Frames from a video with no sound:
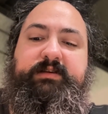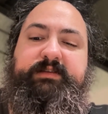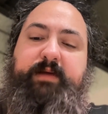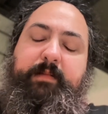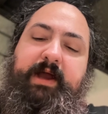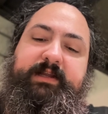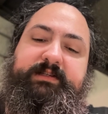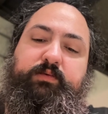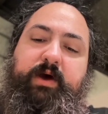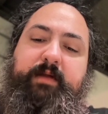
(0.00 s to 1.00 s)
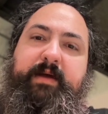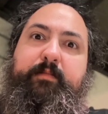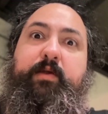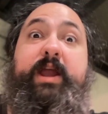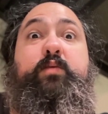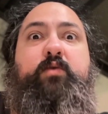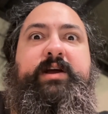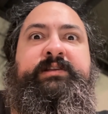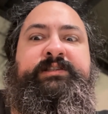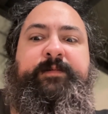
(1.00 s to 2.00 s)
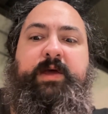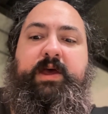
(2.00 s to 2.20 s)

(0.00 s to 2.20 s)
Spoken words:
because my body doesn't want it, my brain wants.